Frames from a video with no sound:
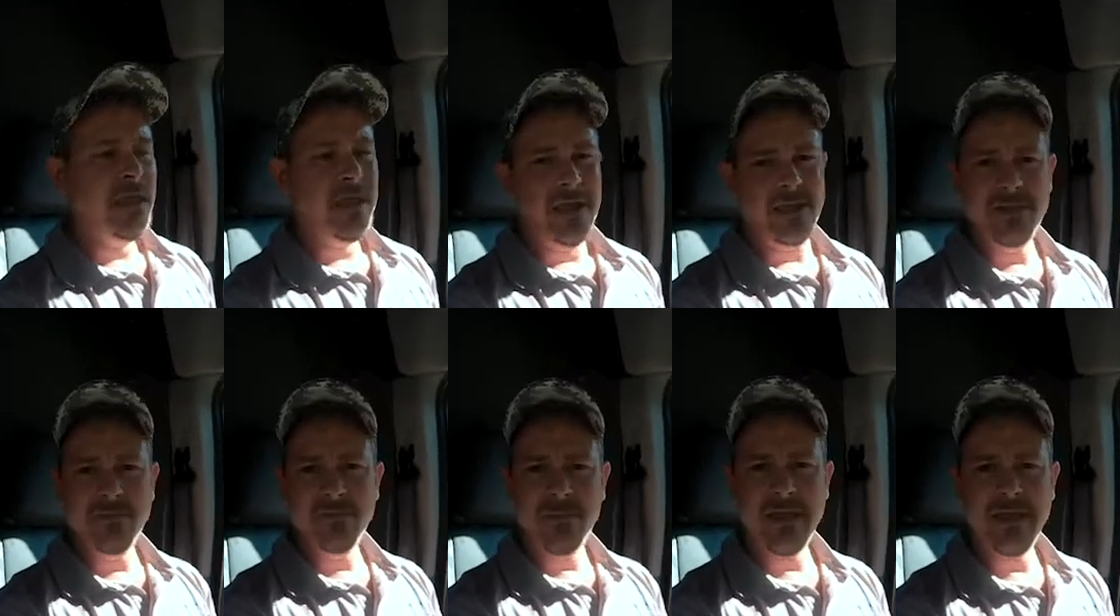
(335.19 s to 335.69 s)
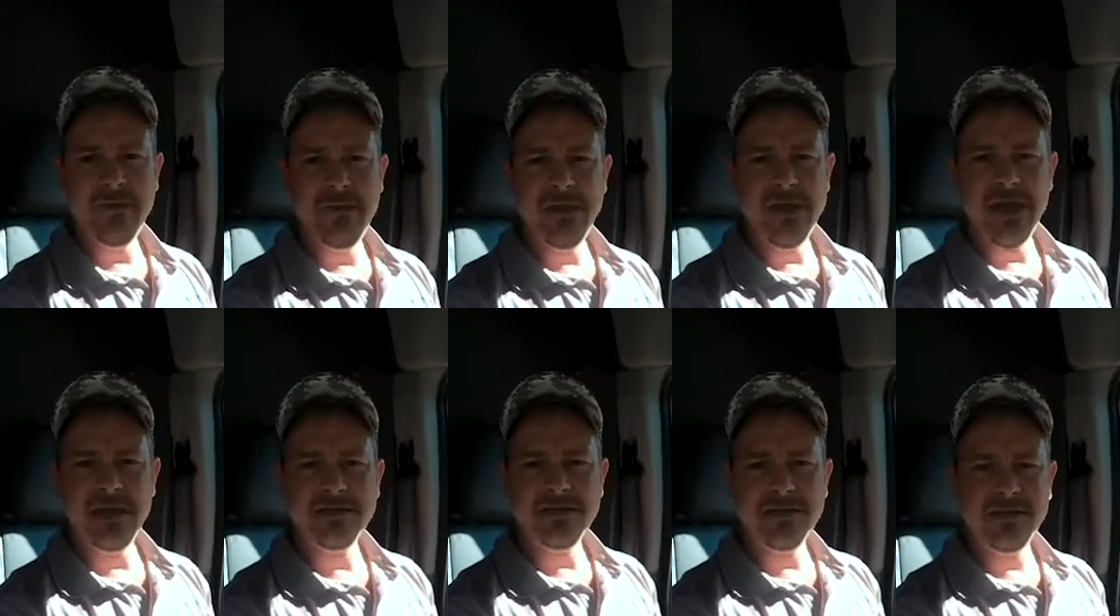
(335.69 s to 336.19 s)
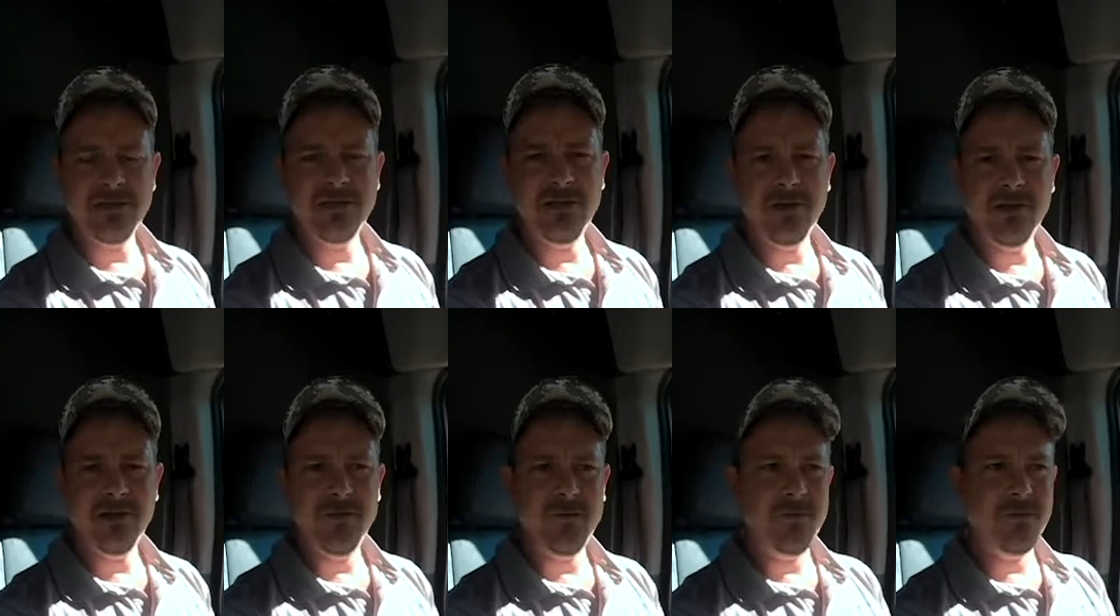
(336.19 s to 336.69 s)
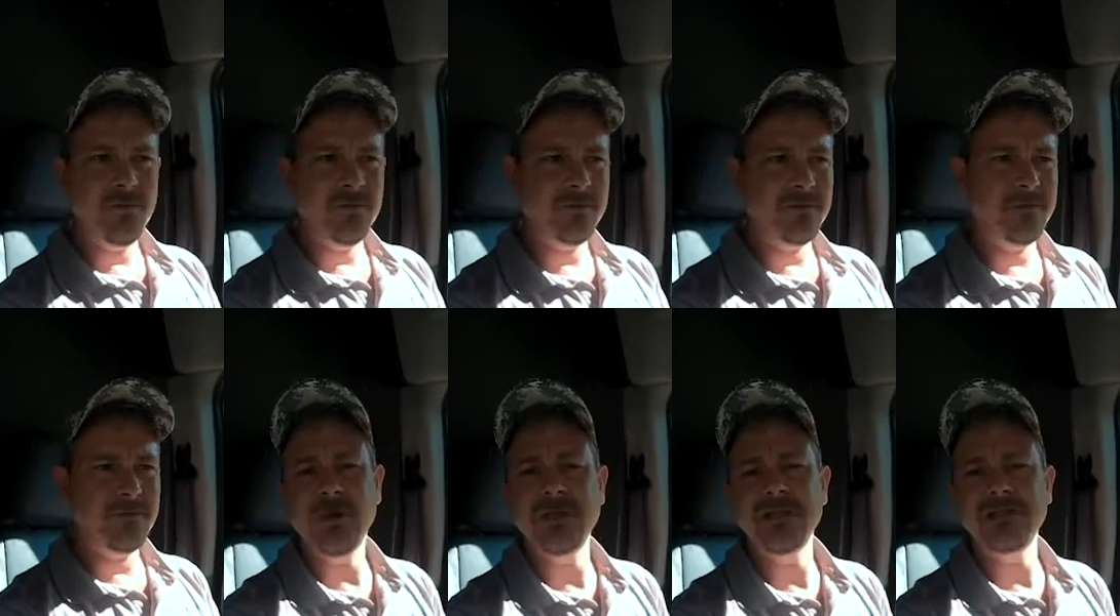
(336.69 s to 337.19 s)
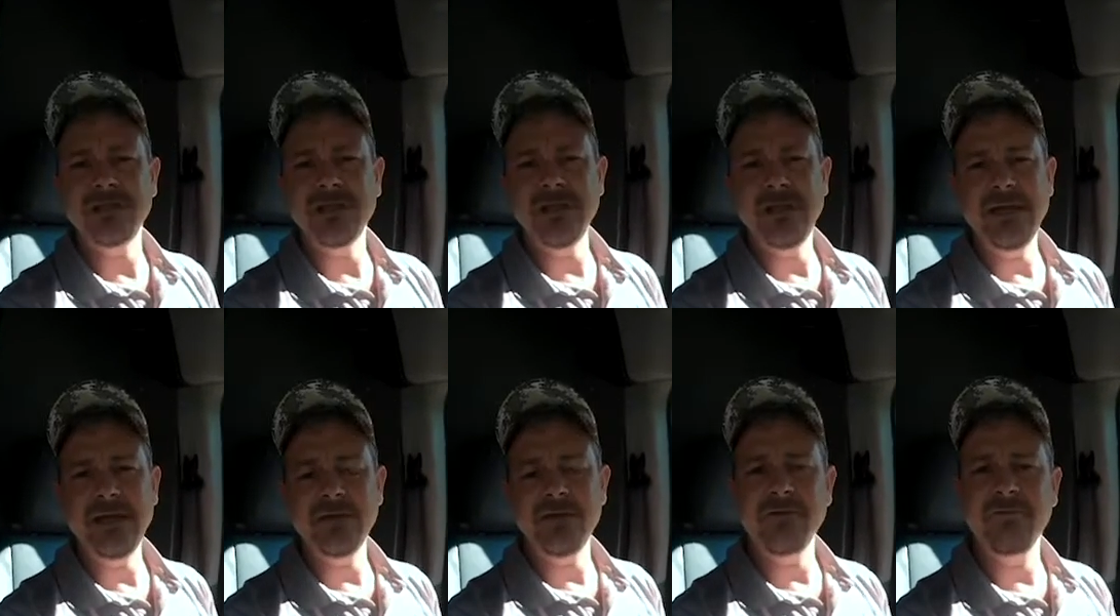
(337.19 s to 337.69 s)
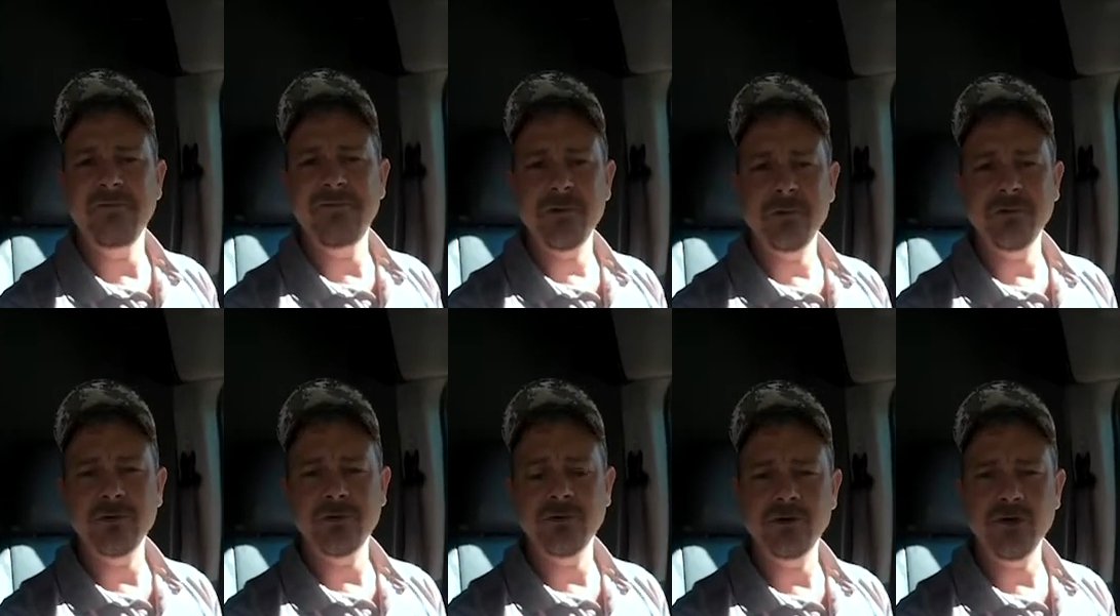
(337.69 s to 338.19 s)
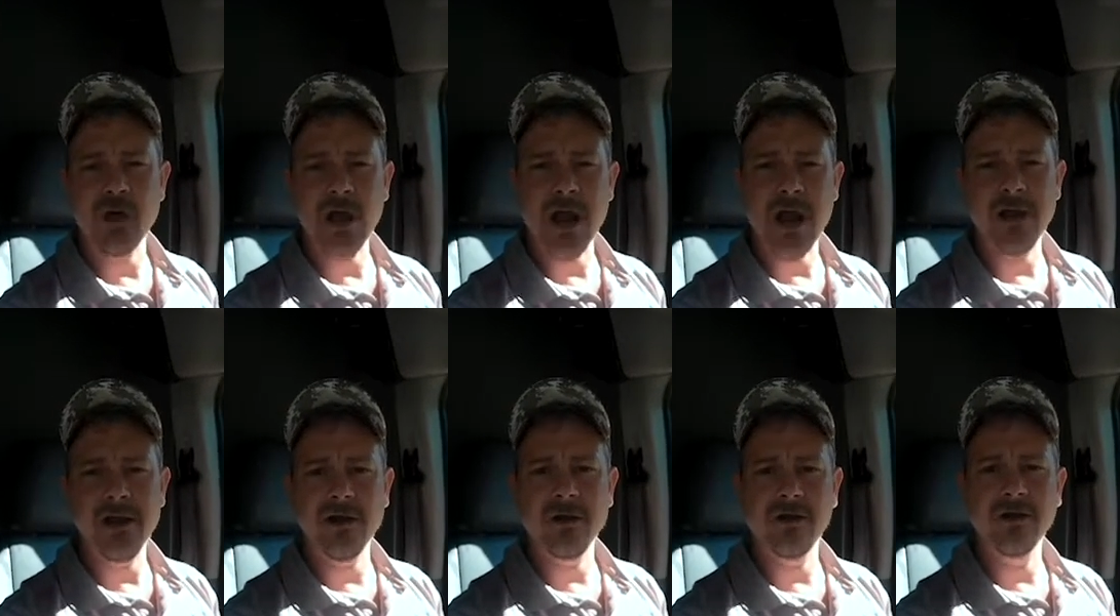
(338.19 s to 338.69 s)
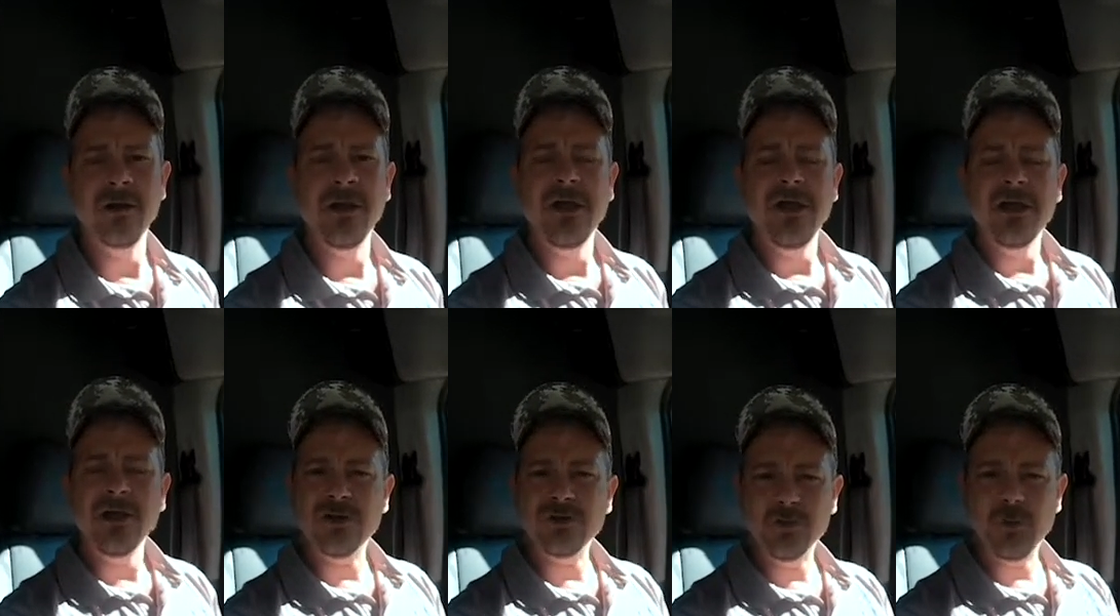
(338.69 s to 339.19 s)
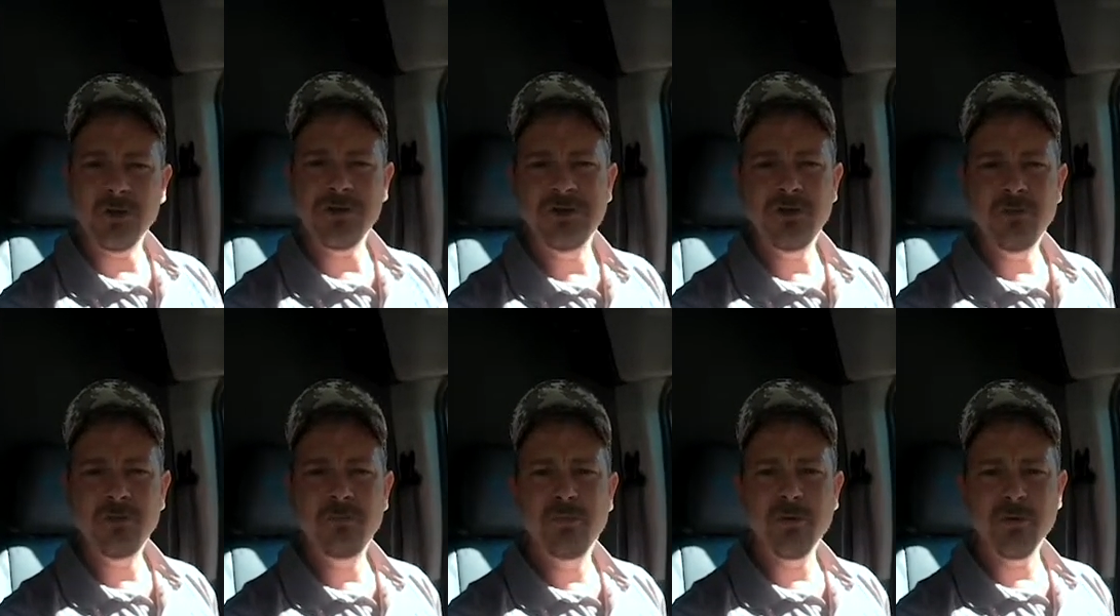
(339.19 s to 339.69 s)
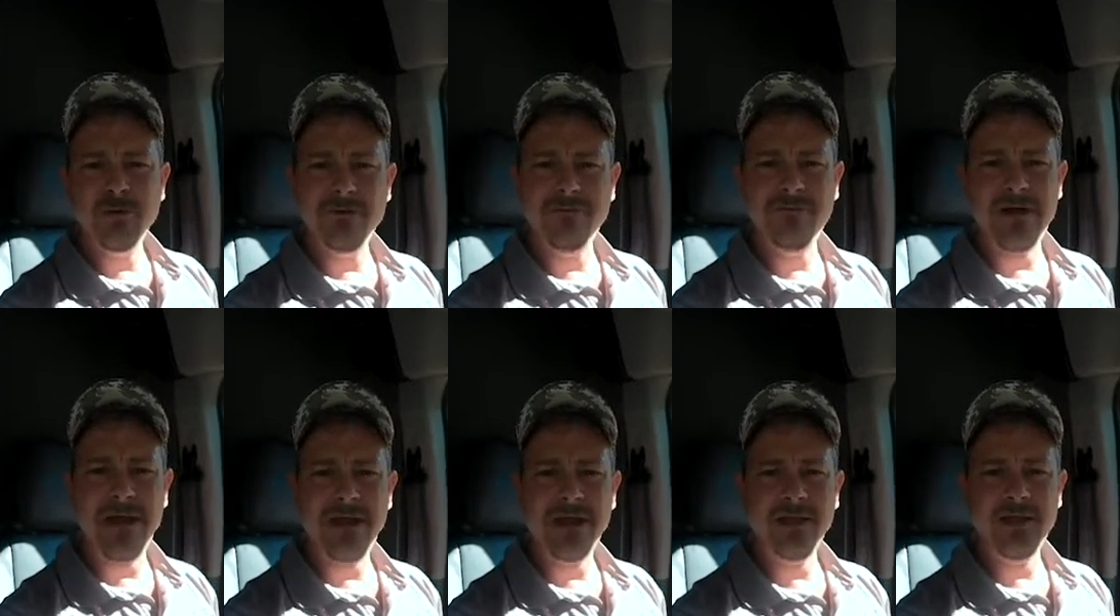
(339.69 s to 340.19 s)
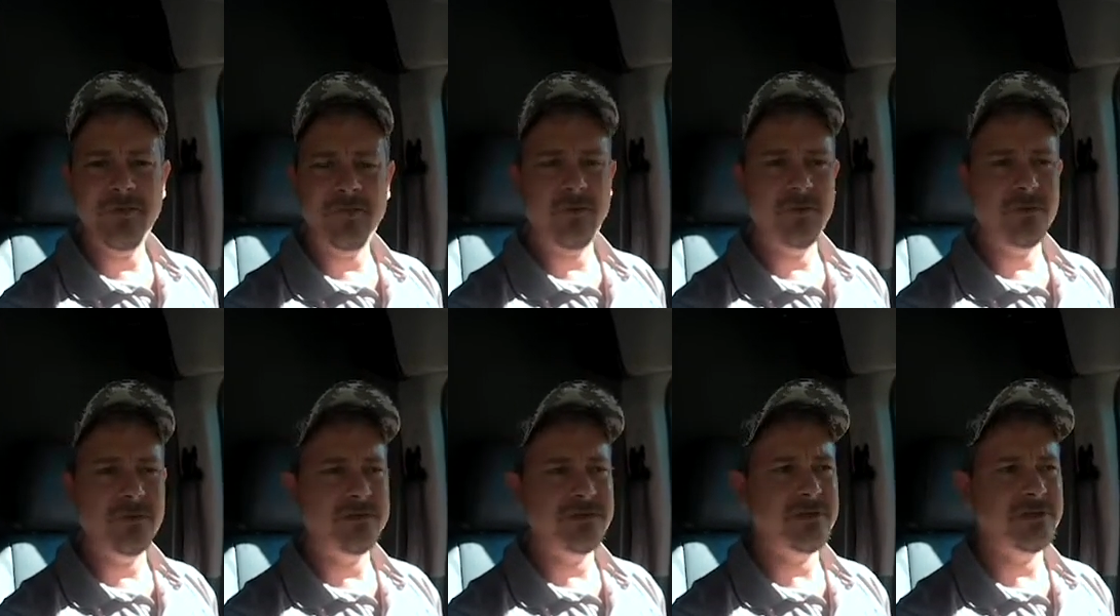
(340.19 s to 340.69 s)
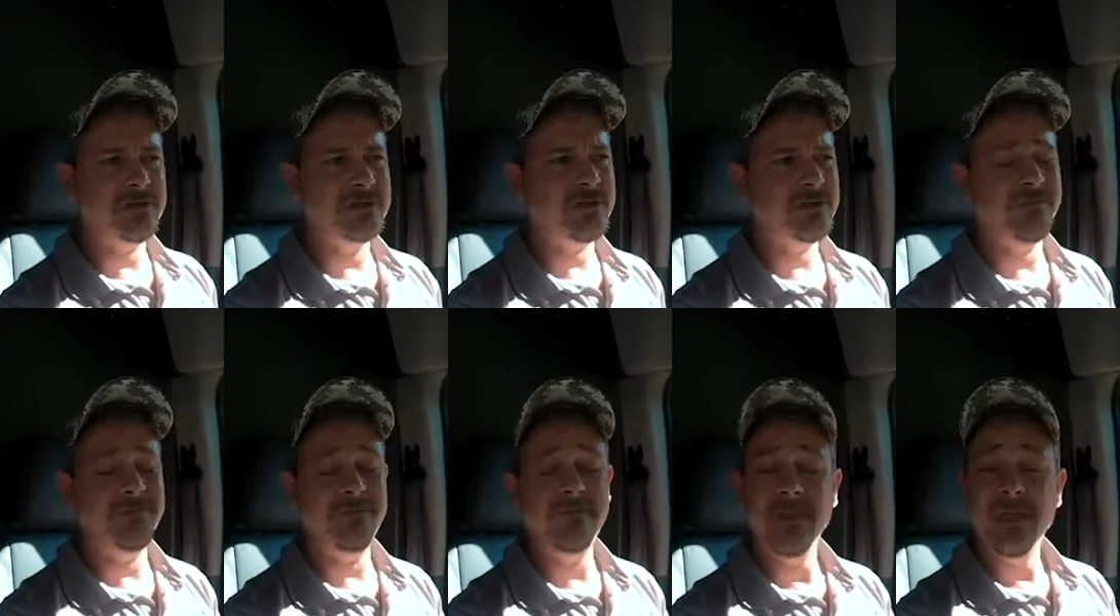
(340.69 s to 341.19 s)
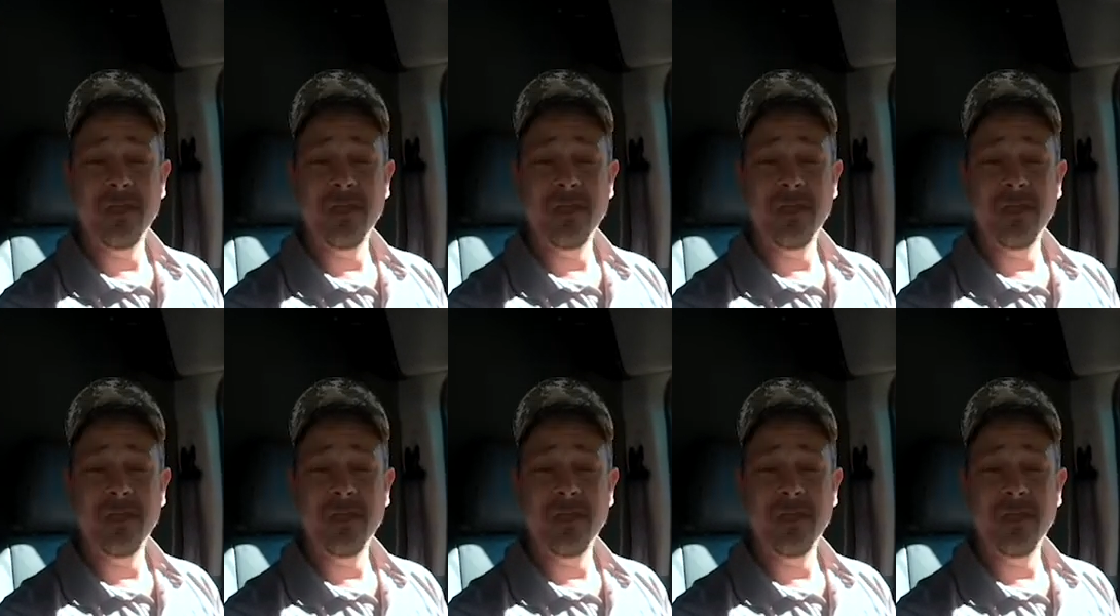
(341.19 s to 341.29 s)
And you may be asking, you know, what is needed a filter drier? Because we do pull a vacuum on the system,